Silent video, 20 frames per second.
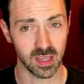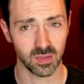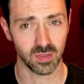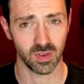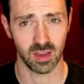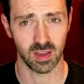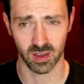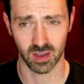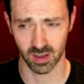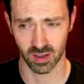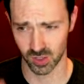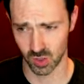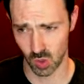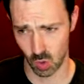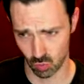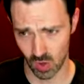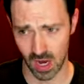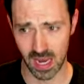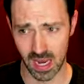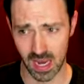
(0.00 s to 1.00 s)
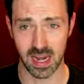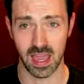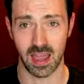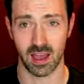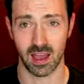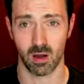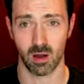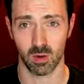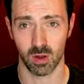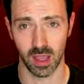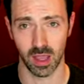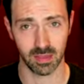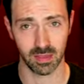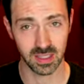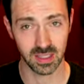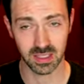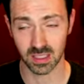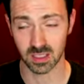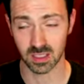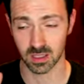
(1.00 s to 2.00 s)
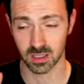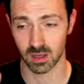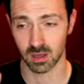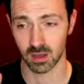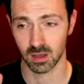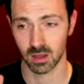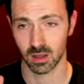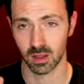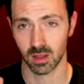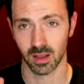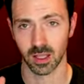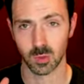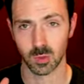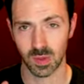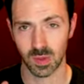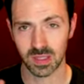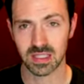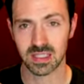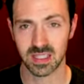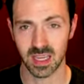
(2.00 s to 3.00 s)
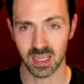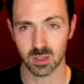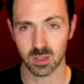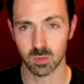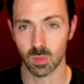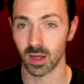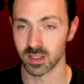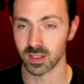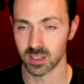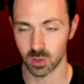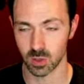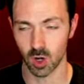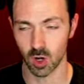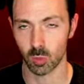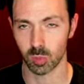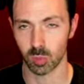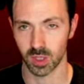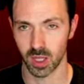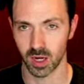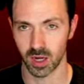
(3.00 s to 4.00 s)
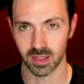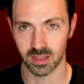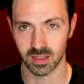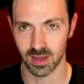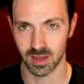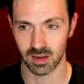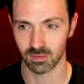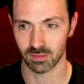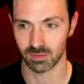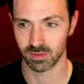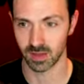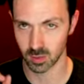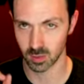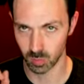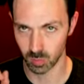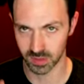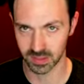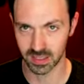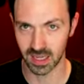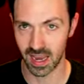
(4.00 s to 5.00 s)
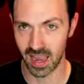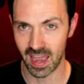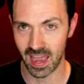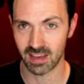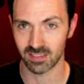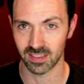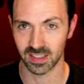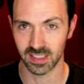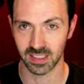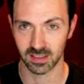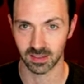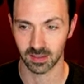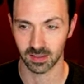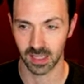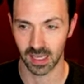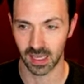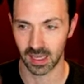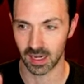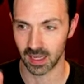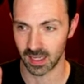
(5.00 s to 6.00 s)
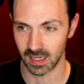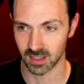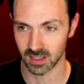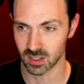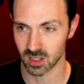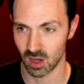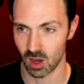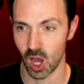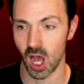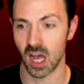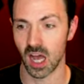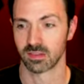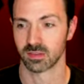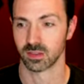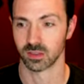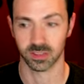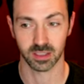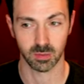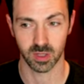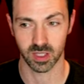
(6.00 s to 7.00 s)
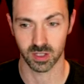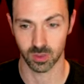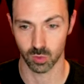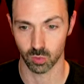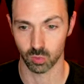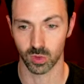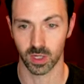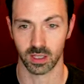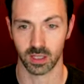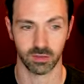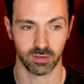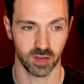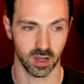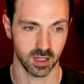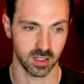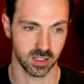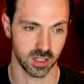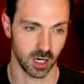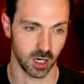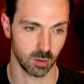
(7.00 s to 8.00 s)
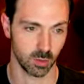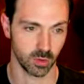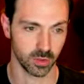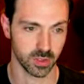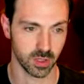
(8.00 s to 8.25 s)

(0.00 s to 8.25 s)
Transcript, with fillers: S five cons right now. And these things, it's been six months. You would hope a lot of these have gotten fixed, but they haven't yet, and it's awful. Some of these are really fucking terrible.